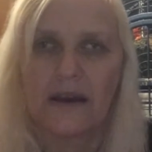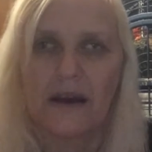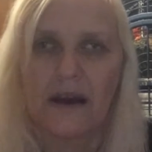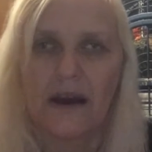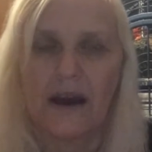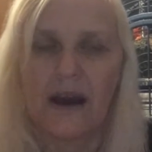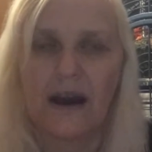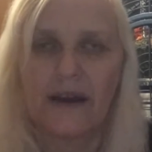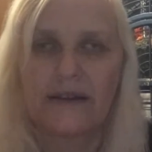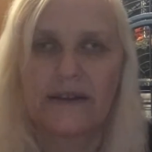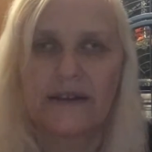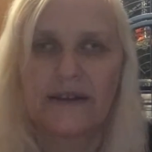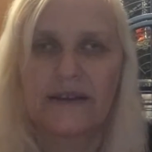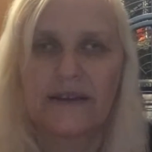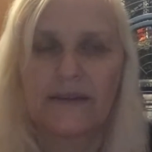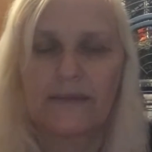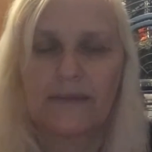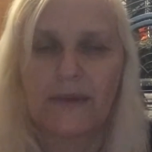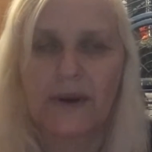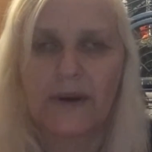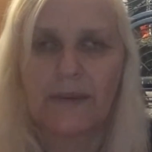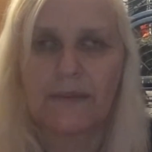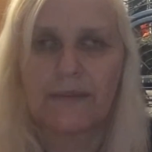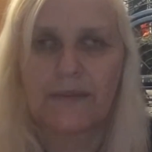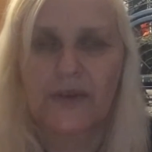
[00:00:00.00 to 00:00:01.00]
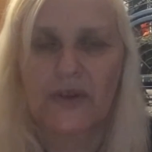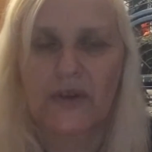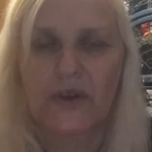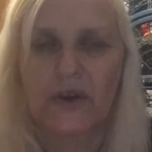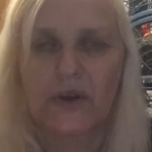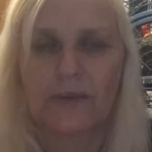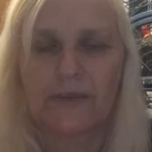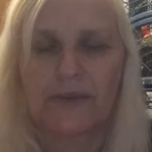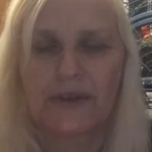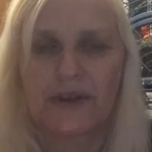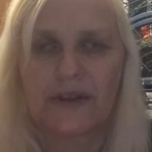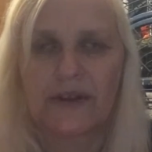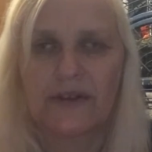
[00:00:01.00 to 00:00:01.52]
Hardy's mum
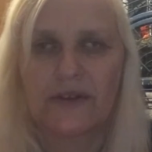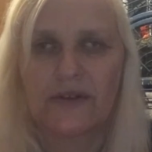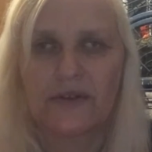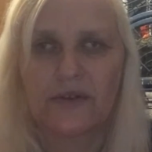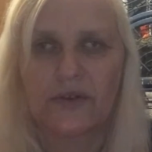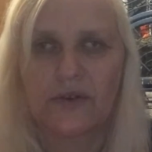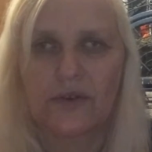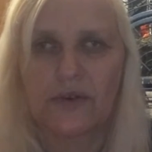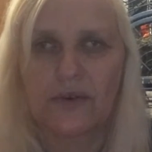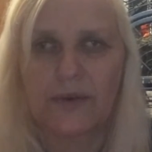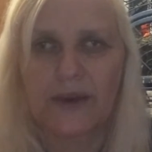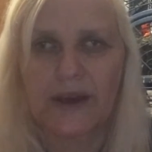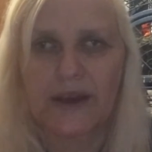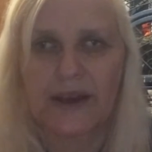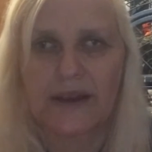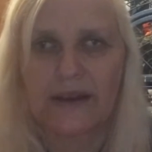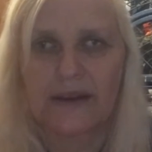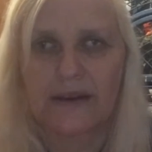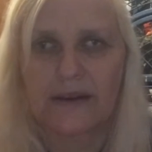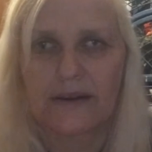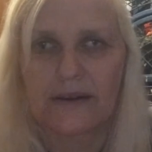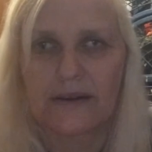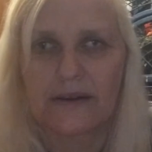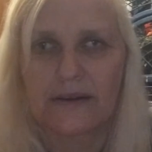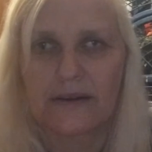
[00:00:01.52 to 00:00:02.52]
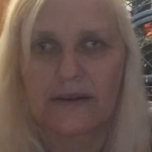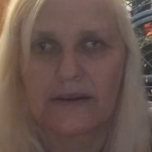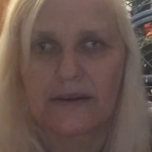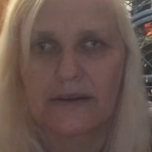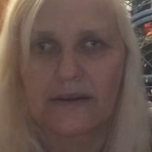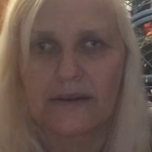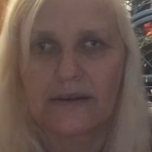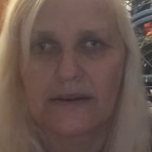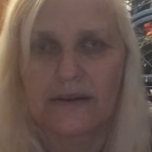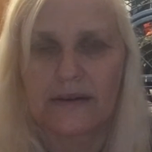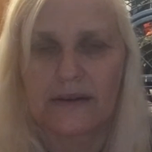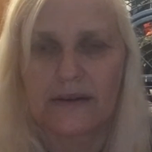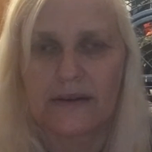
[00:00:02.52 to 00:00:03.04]
stopped in the doorway.
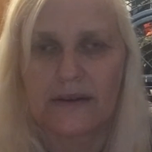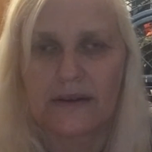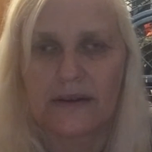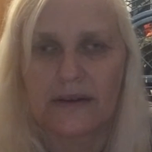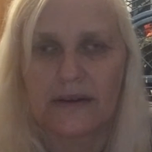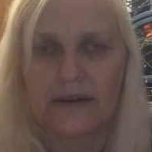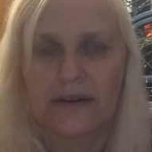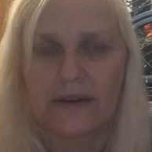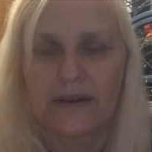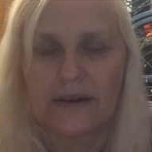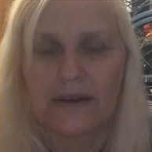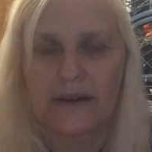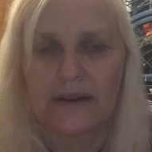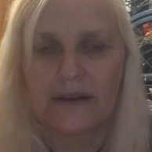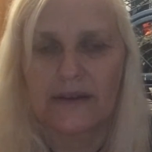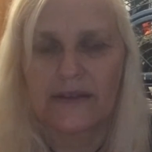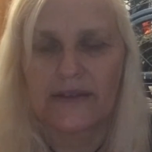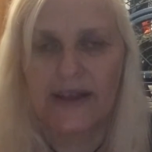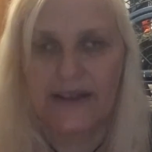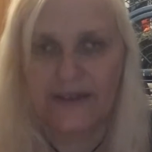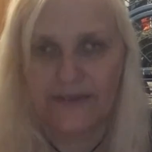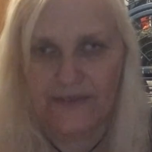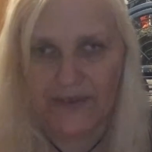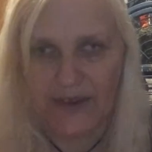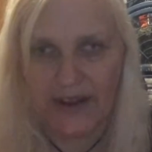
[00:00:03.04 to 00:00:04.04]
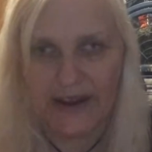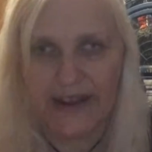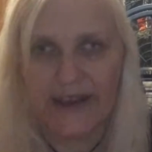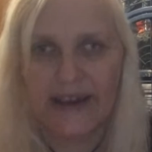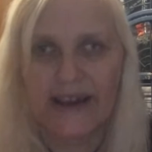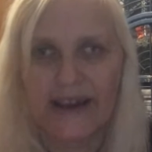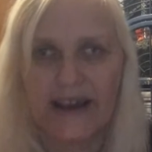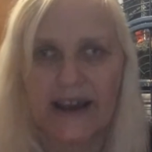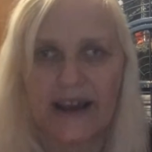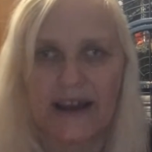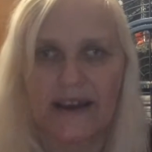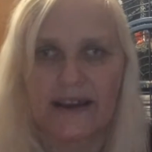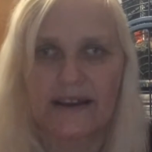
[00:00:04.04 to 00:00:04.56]
"That's very
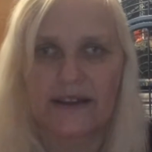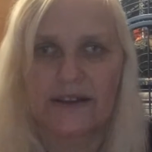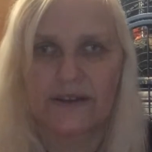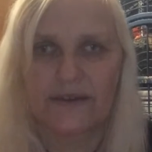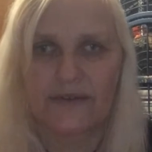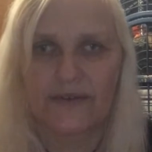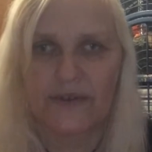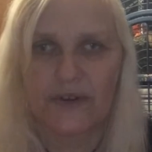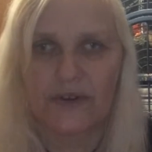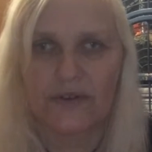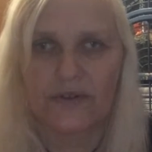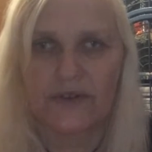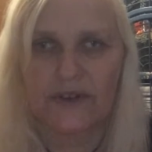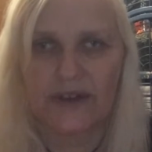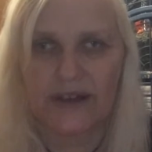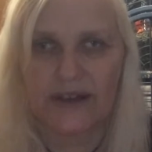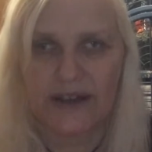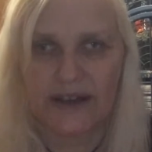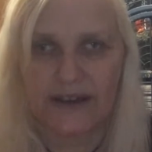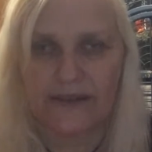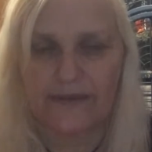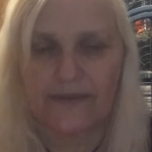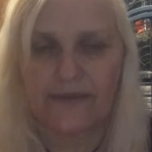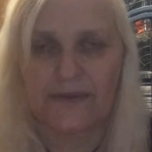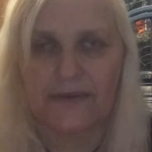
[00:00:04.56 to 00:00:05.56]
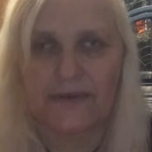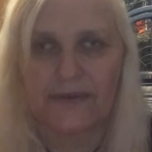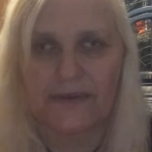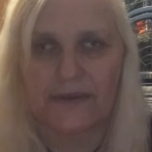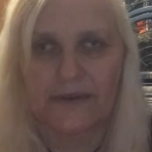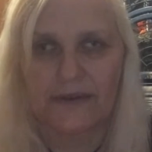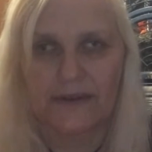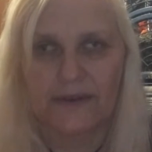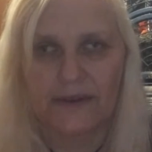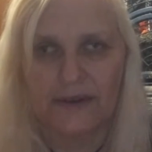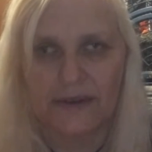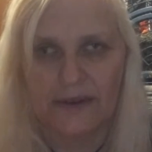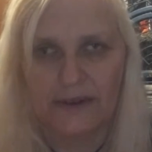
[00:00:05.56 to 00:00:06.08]
kind of you to give
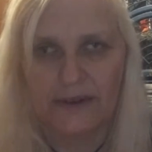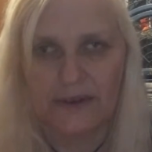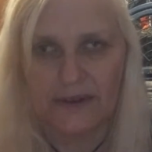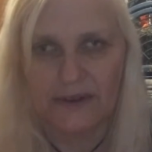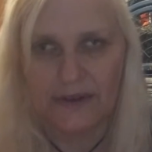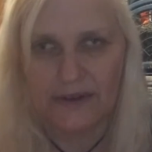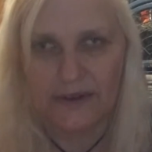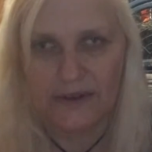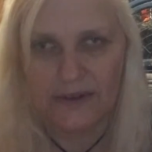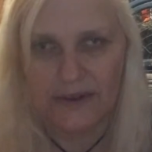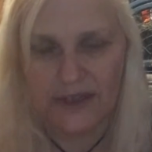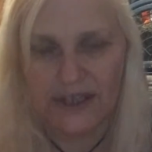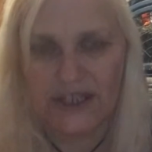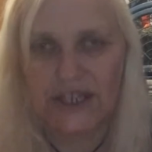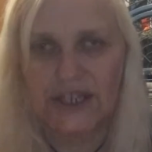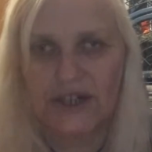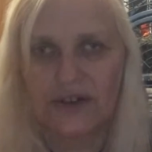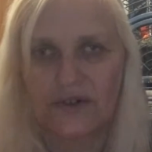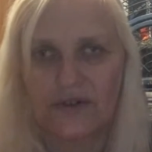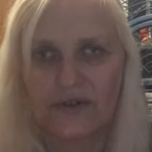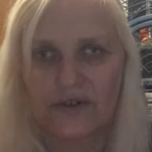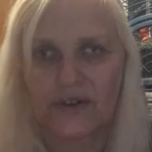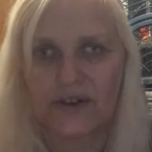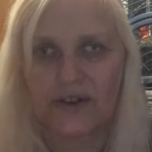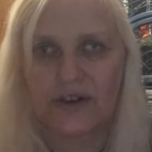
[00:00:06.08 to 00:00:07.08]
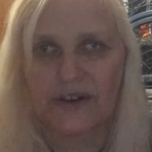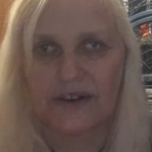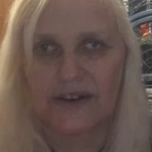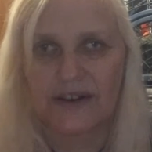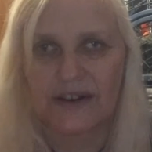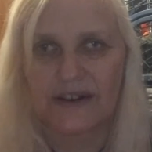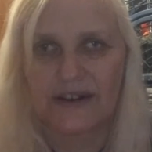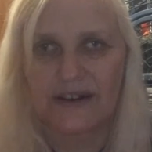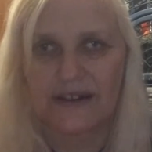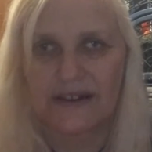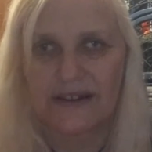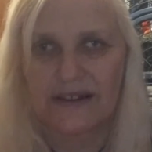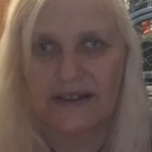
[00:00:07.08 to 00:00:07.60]
the children
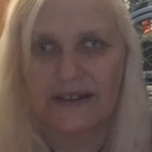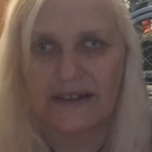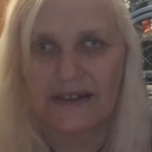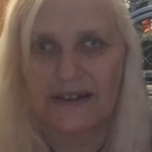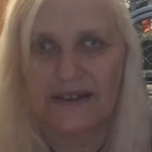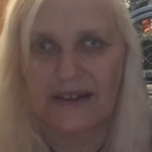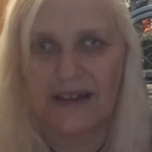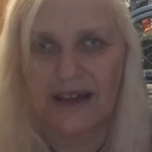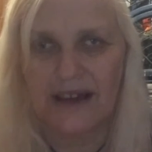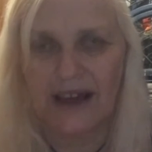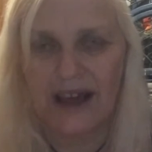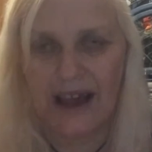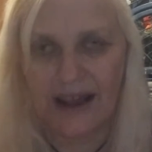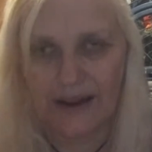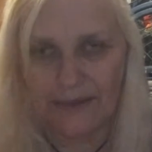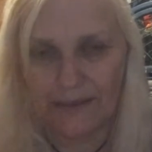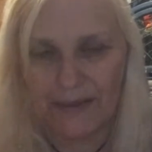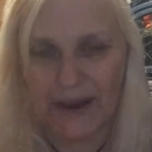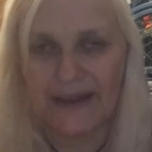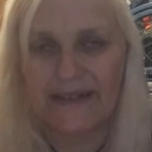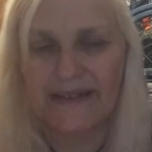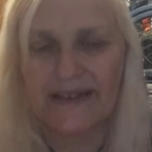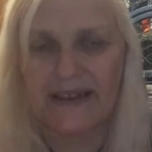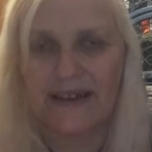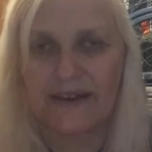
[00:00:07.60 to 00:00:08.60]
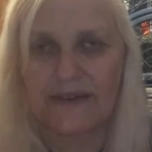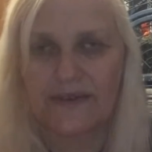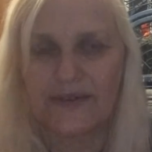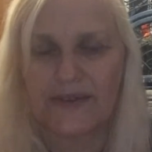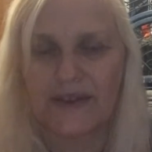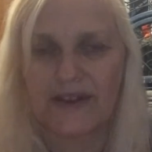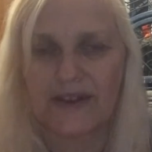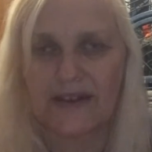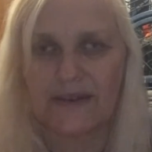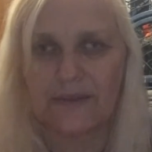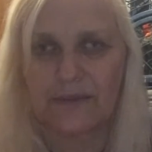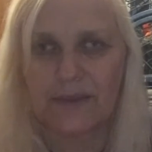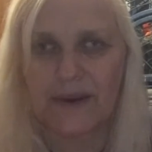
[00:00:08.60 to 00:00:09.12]
and myself
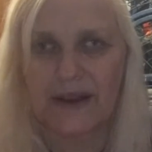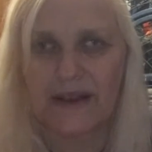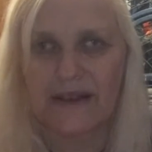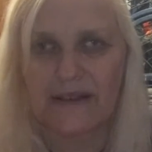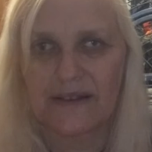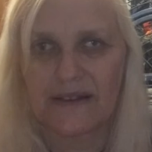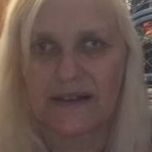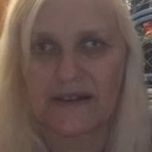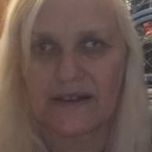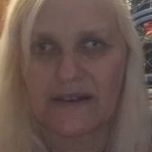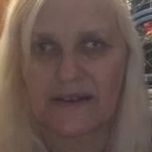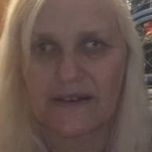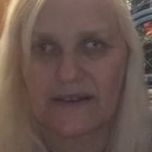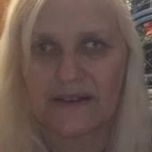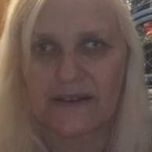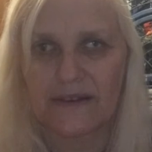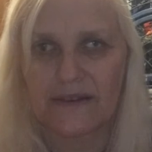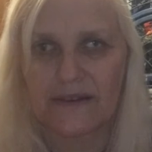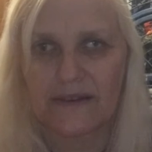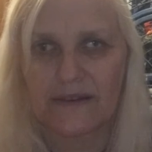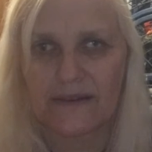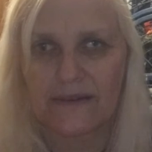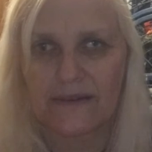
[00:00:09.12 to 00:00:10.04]
these bracelets."